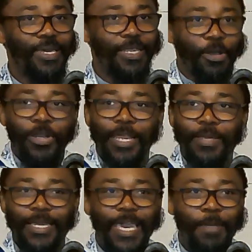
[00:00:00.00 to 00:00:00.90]
They call
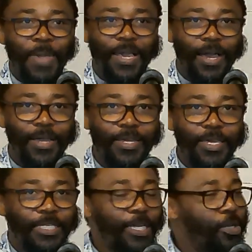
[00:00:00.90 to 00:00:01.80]
them kingmaker.
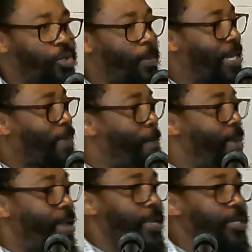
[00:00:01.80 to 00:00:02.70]
You see, somebody might
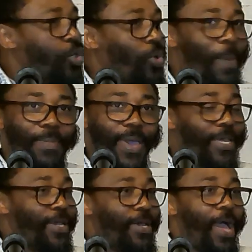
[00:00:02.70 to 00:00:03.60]
make, this one might
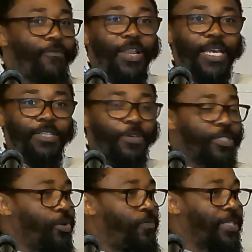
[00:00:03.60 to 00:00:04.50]
make,
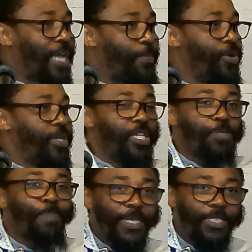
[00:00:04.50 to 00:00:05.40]
for example, this
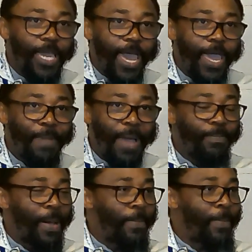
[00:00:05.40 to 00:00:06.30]
party A might
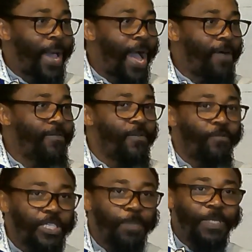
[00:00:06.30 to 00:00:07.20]
have
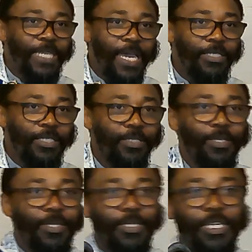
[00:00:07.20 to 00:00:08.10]
40%.
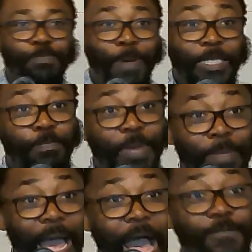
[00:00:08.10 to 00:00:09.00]
This party B
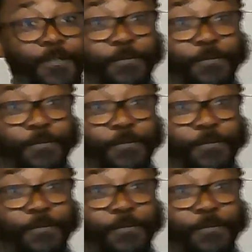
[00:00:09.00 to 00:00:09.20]
might have